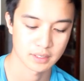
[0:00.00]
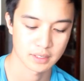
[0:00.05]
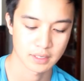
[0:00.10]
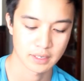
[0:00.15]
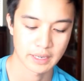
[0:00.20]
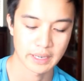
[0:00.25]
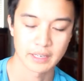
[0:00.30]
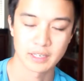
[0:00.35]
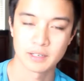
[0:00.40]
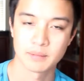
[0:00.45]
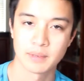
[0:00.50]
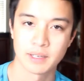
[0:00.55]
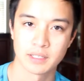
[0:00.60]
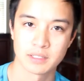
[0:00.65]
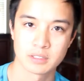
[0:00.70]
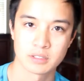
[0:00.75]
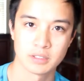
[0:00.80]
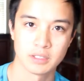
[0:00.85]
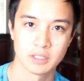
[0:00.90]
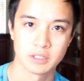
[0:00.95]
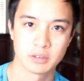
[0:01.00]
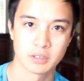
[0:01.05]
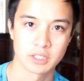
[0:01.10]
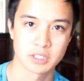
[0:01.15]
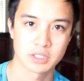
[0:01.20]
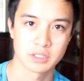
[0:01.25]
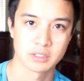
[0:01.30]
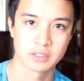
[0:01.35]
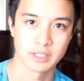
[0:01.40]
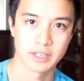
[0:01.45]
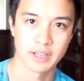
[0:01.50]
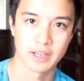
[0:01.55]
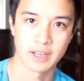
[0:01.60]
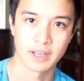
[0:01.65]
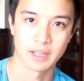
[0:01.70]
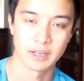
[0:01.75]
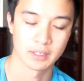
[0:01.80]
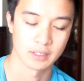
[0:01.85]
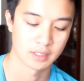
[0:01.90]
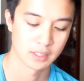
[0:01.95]
had him answer any questions I
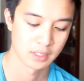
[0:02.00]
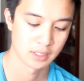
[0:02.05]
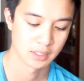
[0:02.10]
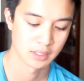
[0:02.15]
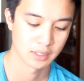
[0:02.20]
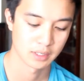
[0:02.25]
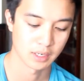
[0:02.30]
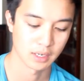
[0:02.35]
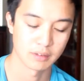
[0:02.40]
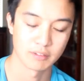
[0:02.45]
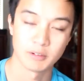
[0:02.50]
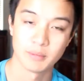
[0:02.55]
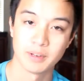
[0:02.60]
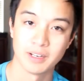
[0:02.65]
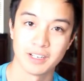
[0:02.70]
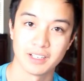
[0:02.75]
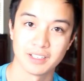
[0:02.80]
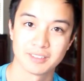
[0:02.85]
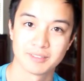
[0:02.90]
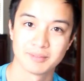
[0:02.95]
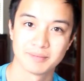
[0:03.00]
had remaining.